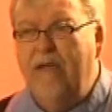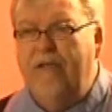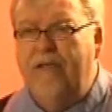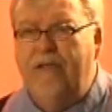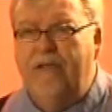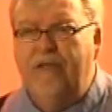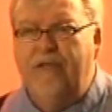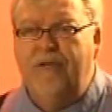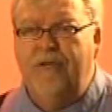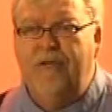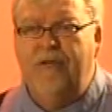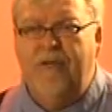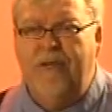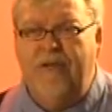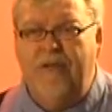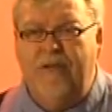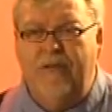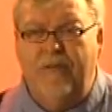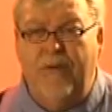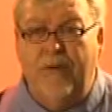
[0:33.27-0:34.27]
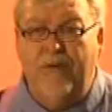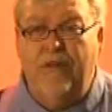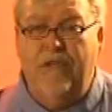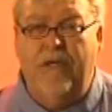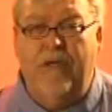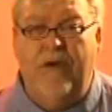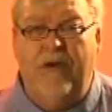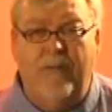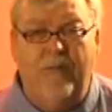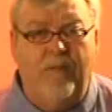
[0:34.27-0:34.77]
that you need the most
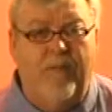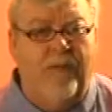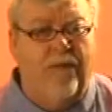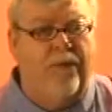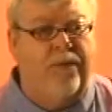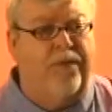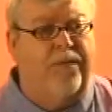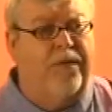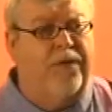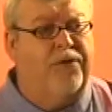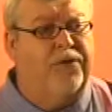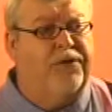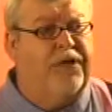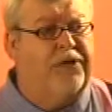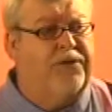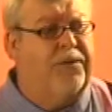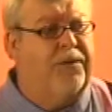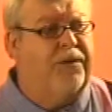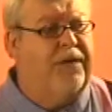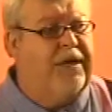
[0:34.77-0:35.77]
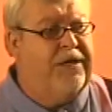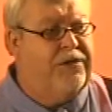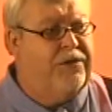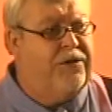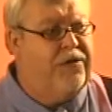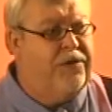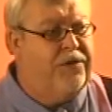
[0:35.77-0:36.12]
help or the most explanation